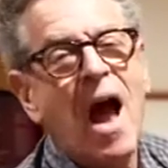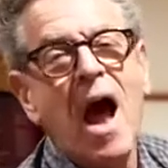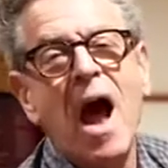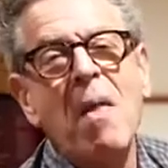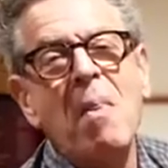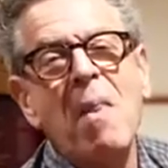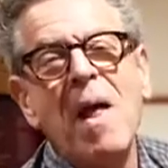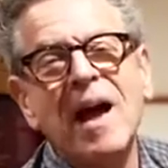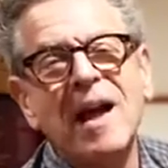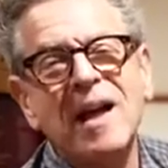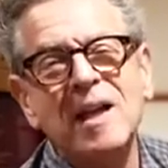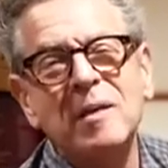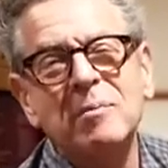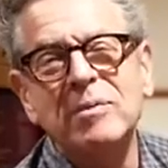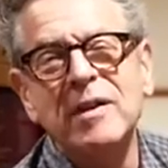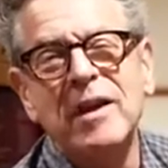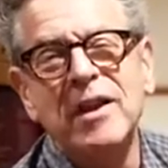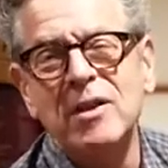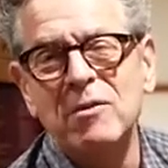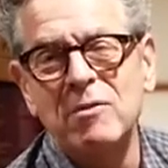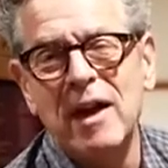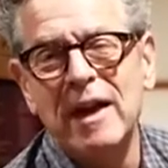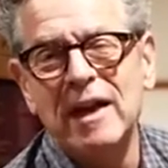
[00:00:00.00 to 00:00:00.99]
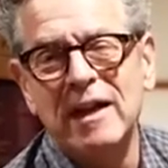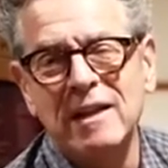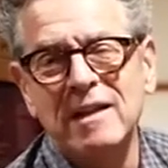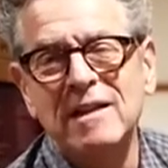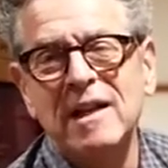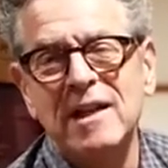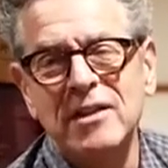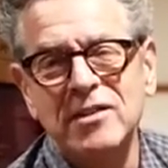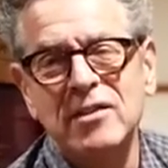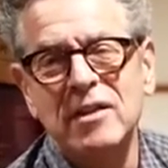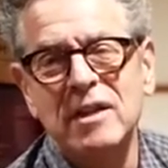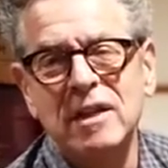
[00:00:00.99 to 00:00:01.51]
I'm not going to play the record and
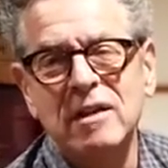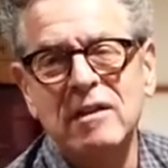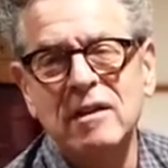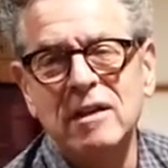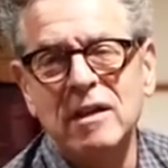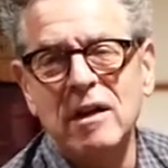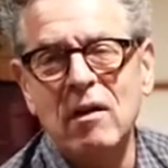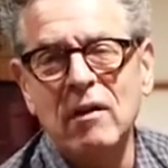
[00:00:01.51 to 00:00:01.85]
let you hear it.